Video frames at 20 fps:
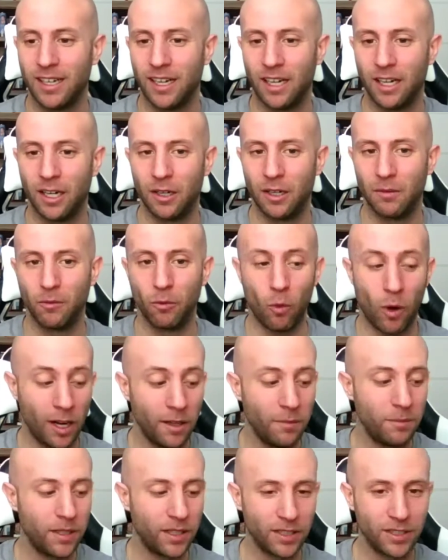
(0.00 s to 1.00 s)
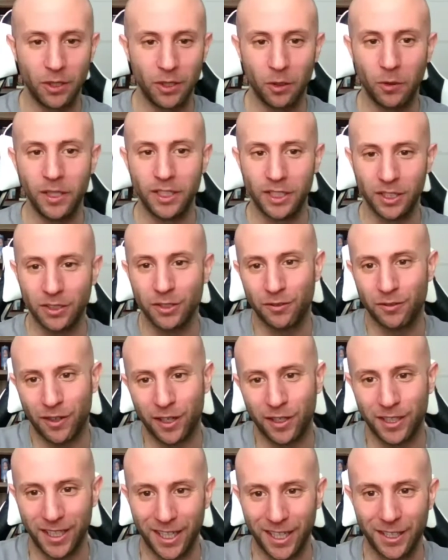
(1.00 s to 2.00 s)
Why? Because the OHL is
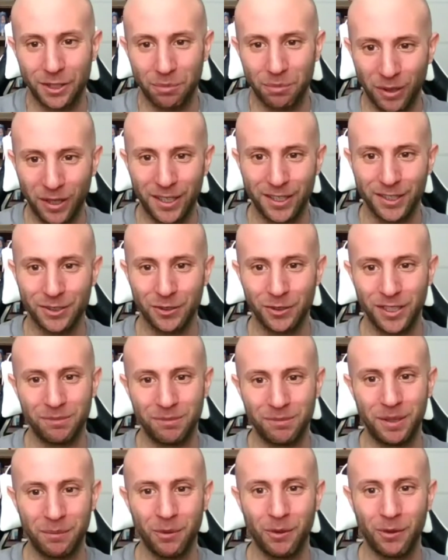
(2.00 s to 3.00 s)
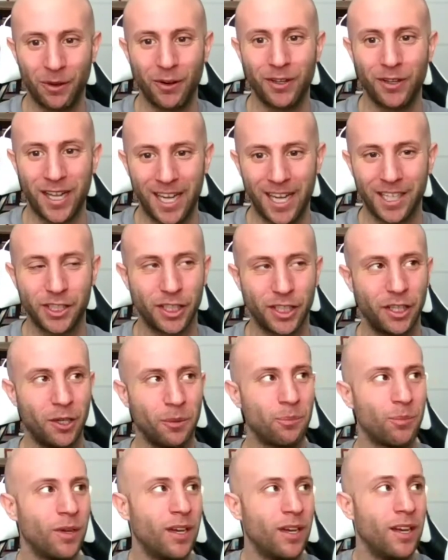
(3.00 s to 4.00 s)
finally getting to play. So these people are all catching
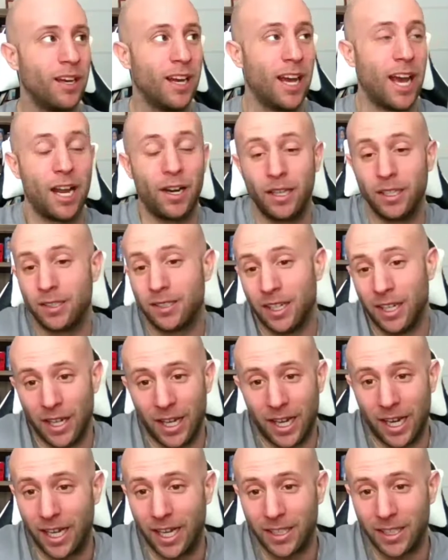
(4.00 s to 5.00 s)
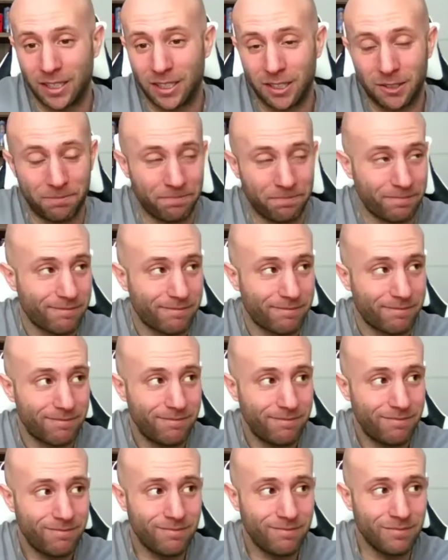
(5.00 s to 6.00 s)
up. And it's
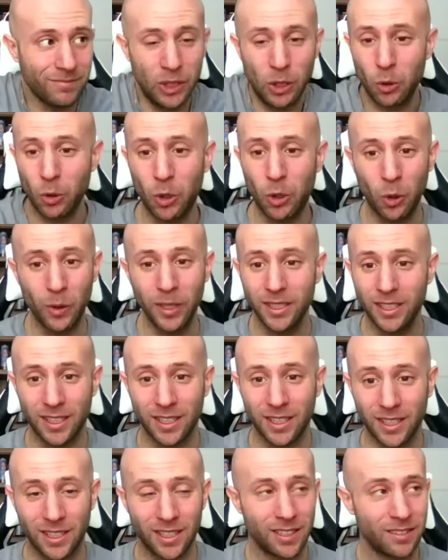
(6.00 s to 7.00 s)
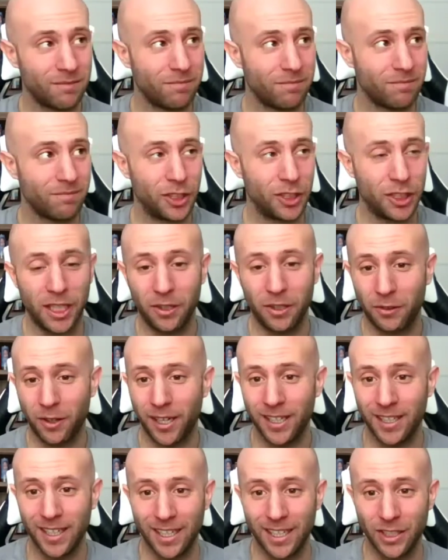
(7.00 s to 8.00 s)
no coincidence. Shane
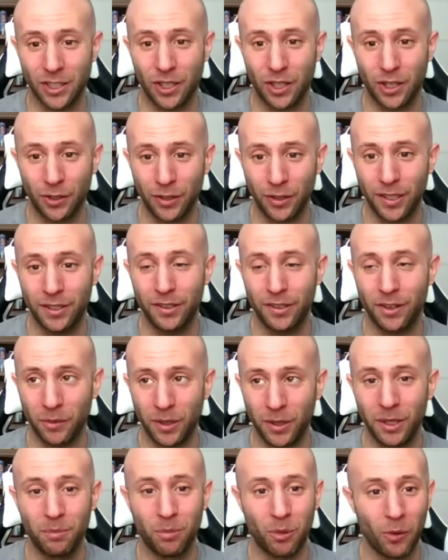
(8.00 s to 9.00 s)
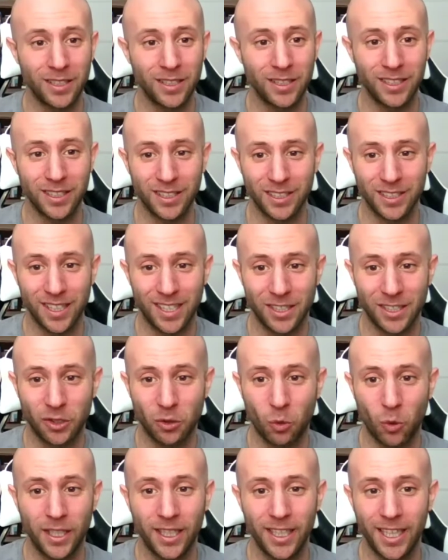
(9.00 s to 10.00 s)
Wright has 33 points in his
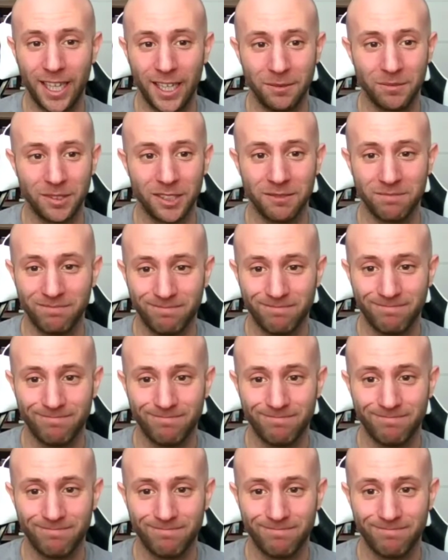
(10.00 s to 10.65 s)
last 20 games.